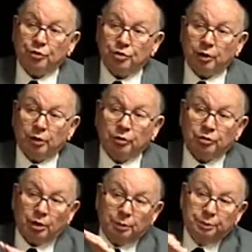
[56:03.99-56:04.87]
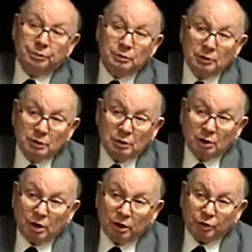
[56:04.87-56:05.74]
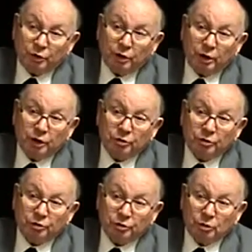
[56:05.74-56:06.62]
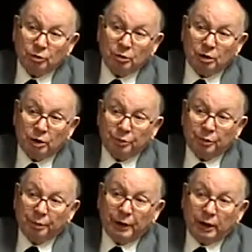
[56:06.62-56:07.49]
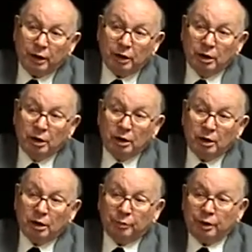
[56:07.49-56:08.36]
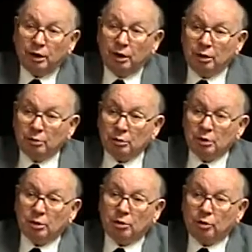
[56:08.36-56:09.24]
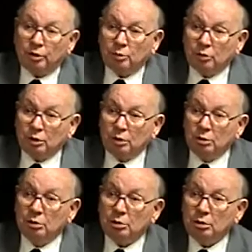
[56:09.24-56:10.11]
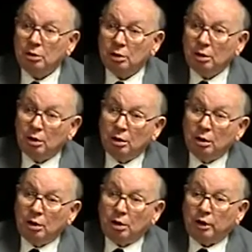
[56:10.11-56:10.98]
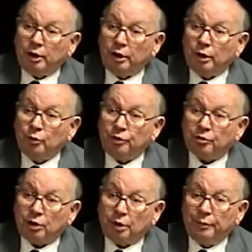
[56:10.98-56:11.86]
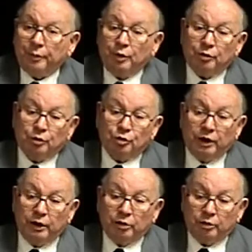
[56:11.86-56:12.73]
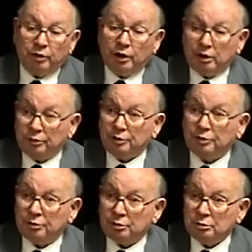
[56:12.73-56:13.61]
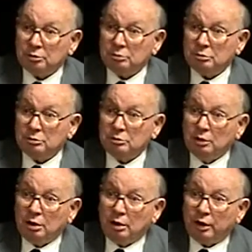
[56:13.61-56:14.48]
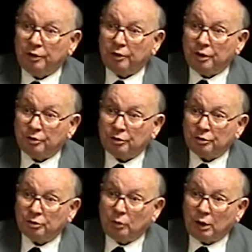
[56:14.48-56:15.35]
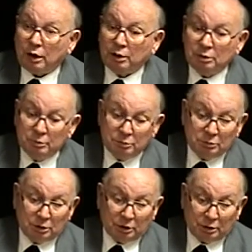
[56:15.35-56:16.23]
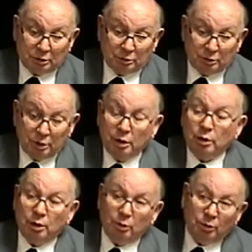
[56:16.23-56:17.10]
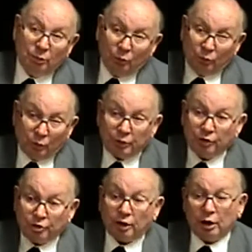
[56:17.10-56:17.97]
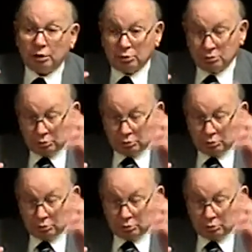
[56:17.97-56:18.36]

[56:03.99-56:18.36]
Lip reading: shells up 100 yards or so up the bank and making cordwood, and we started, maybe there's 8 or 10 of us as a squad, with one shell.